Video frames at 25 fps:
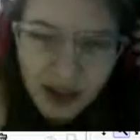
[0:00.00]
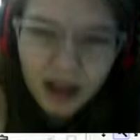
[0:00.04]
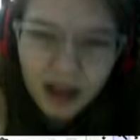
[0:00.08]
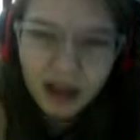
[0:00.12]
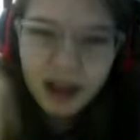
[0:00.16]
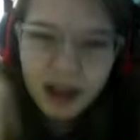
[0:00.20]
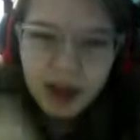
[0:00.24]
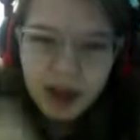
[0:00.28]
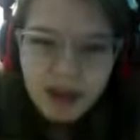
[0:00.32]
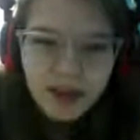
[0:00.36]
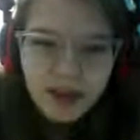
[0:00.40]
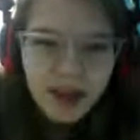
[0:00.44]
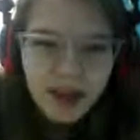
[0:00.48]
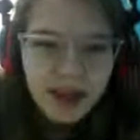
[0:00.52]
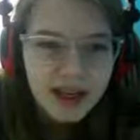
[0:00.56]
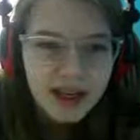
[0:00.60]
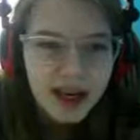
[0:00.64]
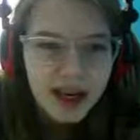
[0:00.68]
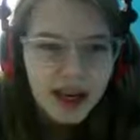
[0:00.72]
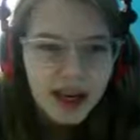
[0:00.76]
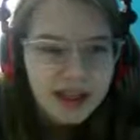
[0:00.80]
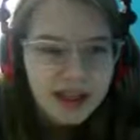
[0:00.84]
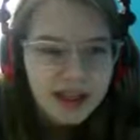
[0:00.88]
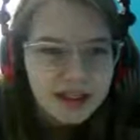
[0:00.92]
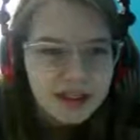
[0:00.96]
they kind
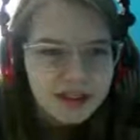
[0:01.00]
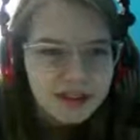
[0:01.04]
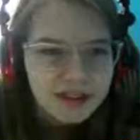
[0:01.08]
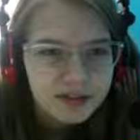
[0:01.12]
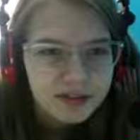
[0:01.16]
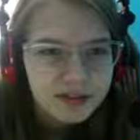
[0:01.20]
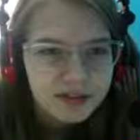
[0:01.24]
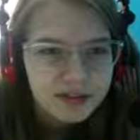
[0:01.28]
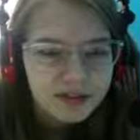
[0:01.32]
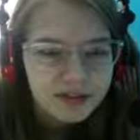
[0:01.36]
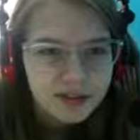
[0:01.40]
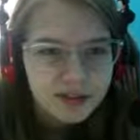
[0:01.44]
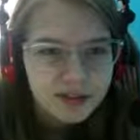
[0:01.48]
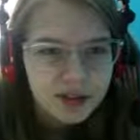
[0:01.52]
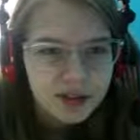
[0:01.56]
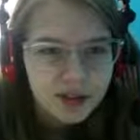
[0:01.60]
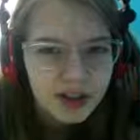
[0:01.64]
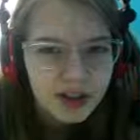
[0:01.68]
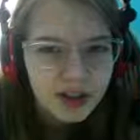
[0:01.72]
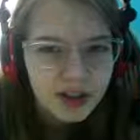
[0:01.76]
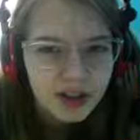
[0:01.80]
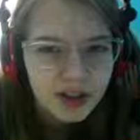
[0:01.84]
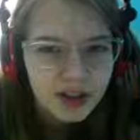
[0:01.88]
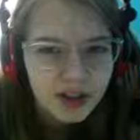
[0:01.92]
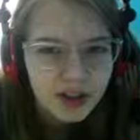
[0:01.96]
of
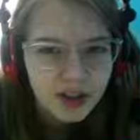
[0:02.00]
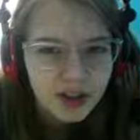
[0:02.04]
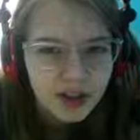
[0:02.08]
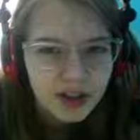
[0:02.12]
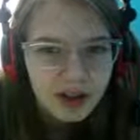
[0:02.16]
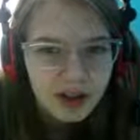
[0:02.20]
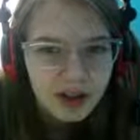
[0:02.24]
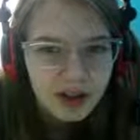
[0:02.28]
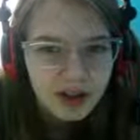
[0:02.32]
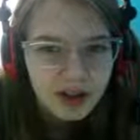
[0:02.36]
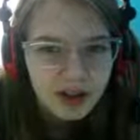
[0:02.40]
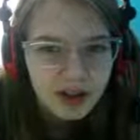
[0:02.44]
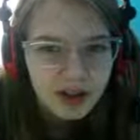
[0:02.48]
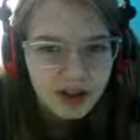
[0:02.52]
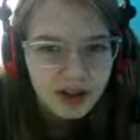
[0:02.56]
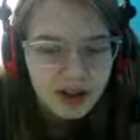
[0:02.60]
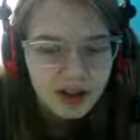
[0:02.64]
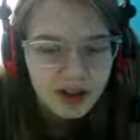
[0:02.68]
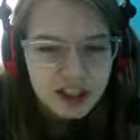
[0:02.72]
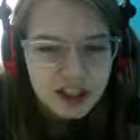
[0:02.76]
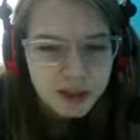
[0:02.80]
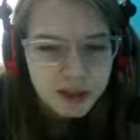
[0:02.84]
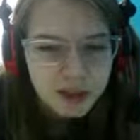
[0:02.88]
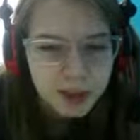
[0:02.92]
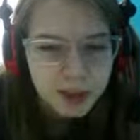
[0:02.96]

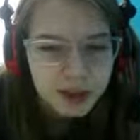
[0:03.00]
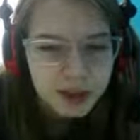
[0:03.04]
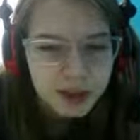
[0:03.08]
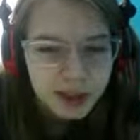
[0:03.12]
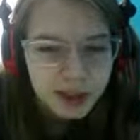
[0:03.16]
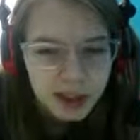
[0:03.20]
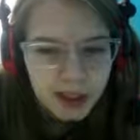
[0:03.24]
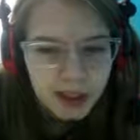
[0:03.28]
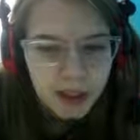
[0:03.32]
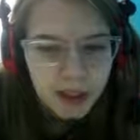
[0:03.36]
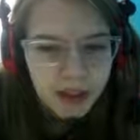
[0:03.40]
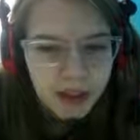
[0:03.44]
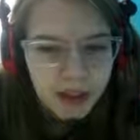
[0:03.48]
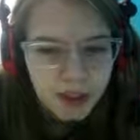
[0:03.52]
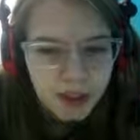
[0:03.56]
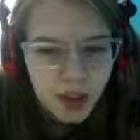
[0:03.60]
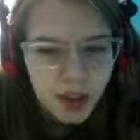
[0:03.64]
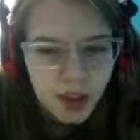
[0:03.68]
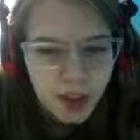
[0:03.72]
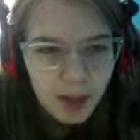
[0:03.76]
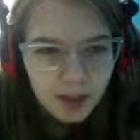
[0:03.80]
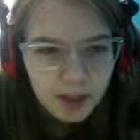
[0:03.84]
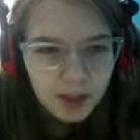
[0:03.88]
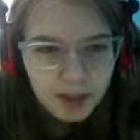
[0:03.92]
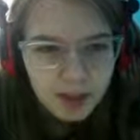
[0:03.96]
split up
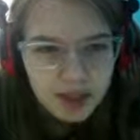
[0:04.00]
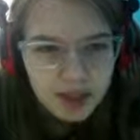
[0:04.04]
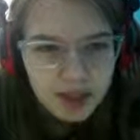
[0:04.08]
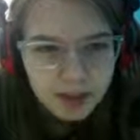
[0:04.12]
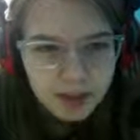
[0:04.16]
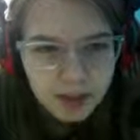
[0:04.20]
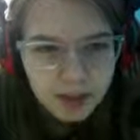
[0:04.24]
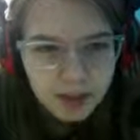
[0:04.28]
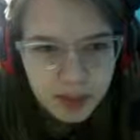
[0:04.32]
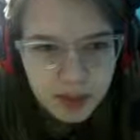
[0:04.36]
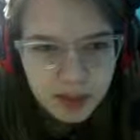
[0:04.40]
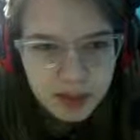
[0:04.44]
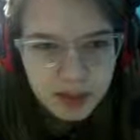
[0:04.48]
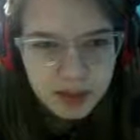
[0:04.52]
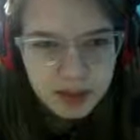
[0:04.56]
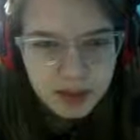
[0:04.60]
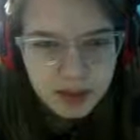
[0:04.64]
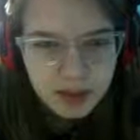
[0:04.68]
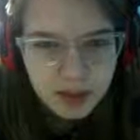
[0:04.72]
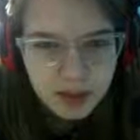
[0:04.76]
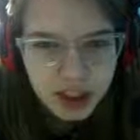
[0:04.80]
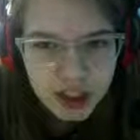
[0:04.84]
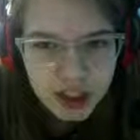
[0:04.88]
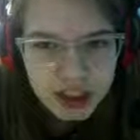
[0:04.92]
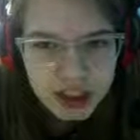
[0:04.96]
at some point, which
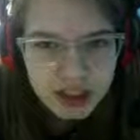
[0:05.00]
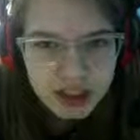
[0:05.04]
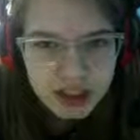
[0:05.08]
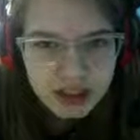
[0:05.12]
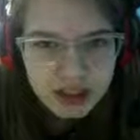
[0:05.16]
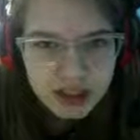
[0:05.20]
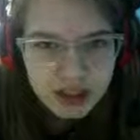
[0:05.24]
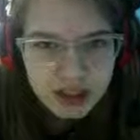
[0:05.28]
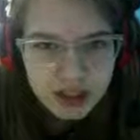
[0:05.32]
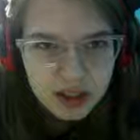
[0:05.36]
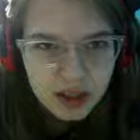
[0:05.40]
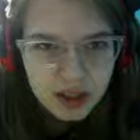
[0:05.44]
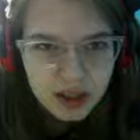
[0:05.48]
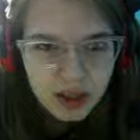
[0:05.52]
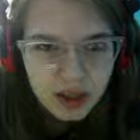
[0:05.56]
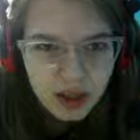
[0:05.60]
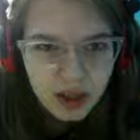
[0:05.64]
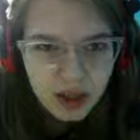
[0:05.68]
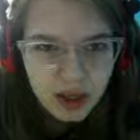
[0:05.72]
leads to